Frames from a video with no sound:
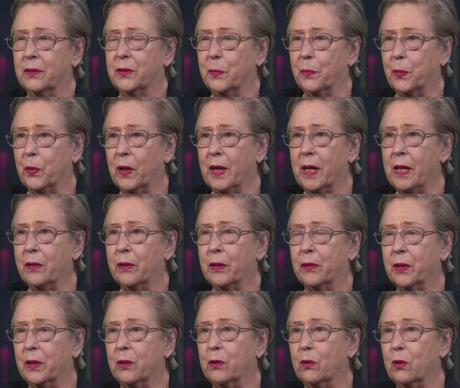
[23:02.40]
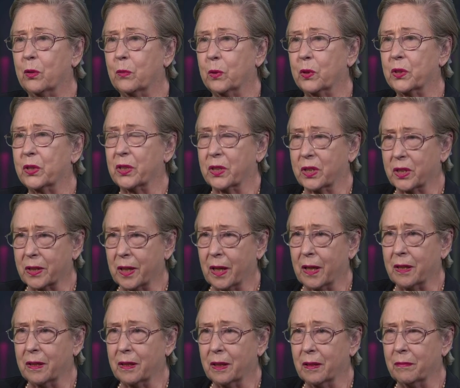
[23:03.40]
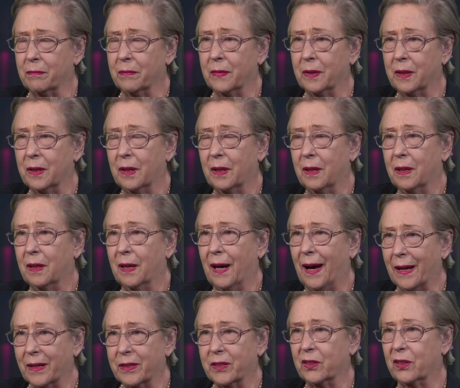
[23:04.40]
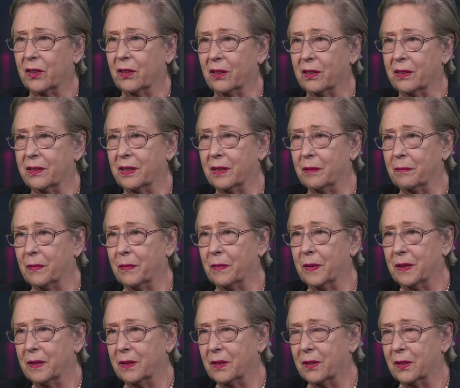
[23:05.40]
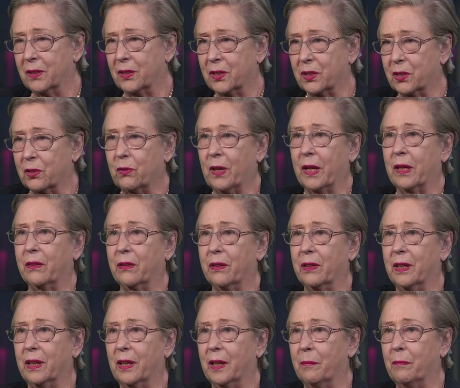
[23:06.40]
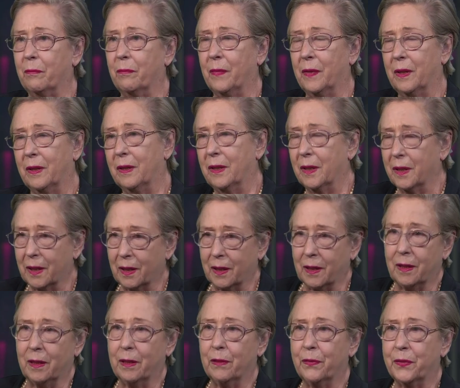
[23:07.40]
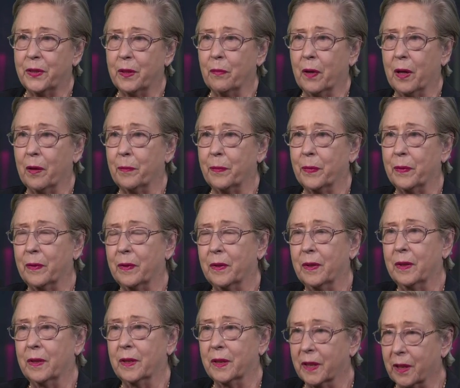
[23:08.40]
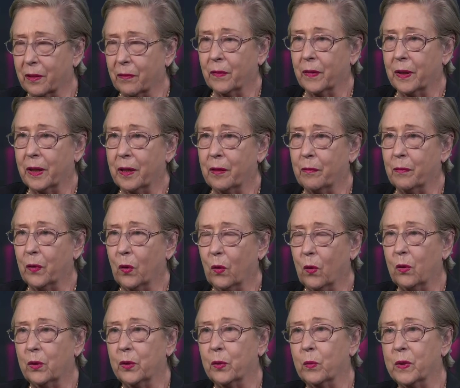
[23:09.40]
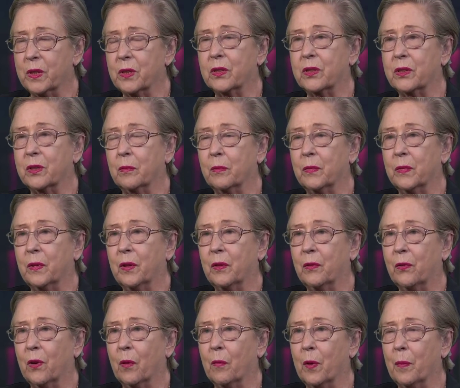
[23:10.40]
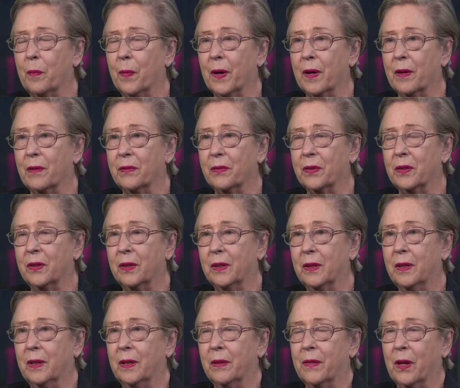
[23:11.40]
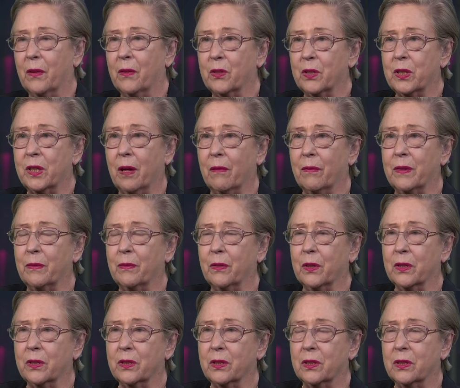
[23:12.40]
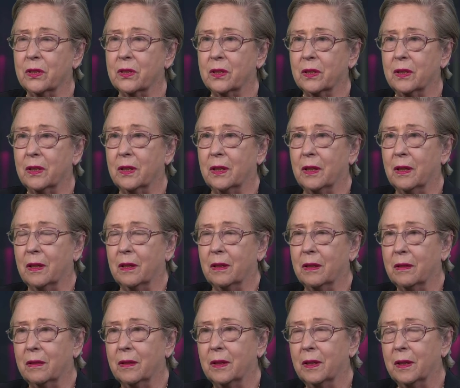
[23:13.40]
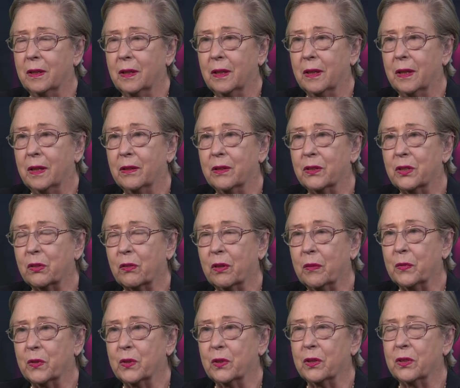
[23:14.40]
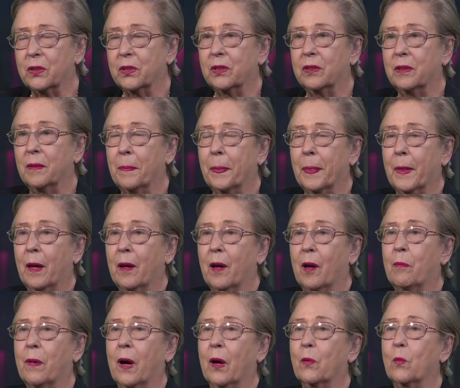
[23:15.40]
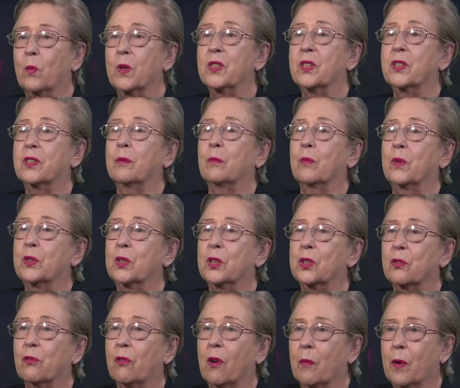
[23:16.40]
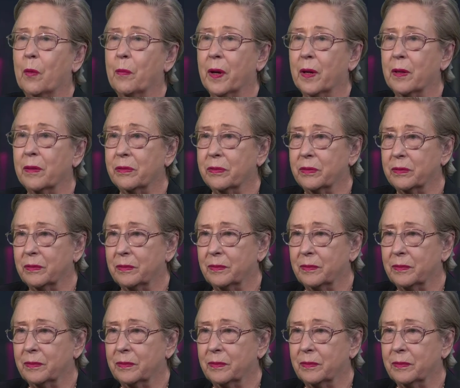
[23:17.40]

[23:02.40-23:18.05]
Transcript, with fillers: to pray that the Lord will sustain him, undergird him, strengthen him, lift him up, given him all the wisdom from above. Now, there's lovely verses uh, in the scriptures about wisdom which is from above,